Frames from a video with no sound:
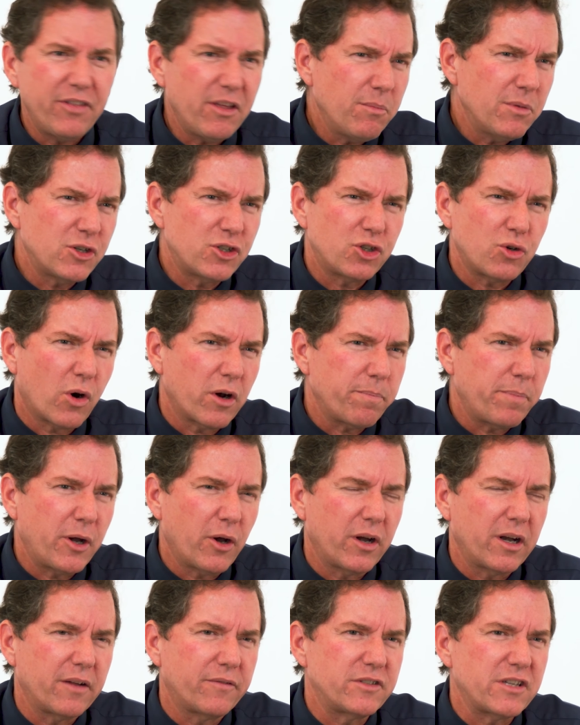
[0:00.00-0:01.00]
them a short
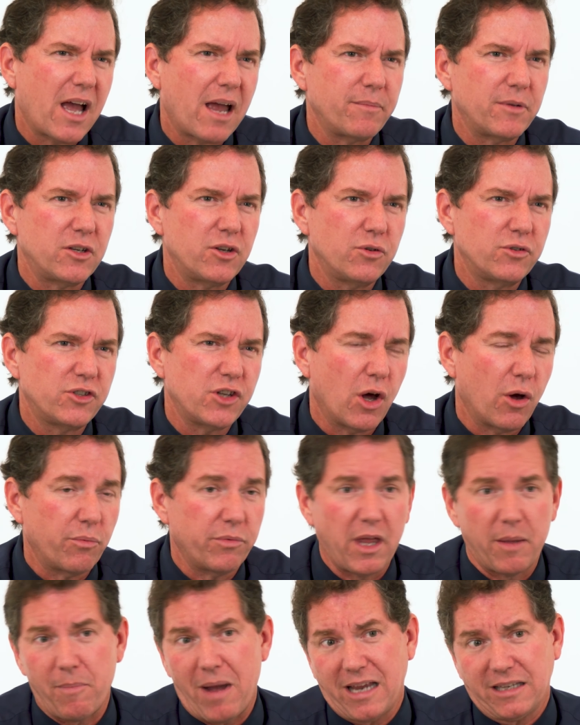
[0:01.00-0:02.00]
period of time to do so.
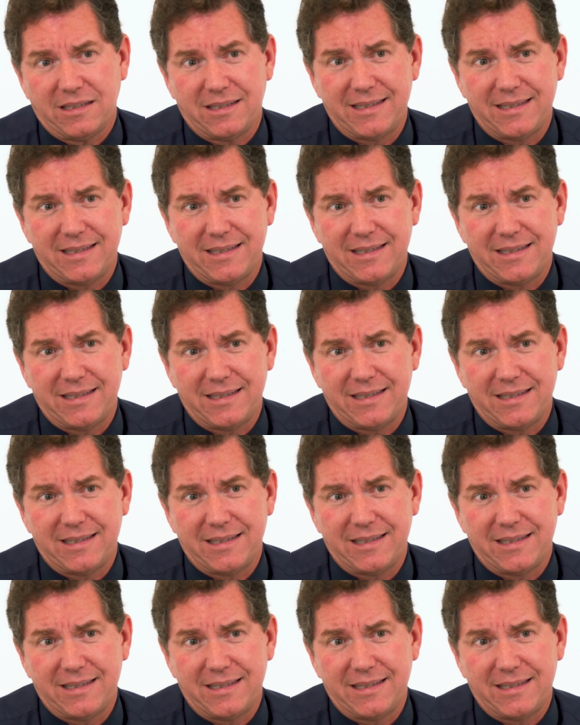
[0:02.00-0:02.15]
They might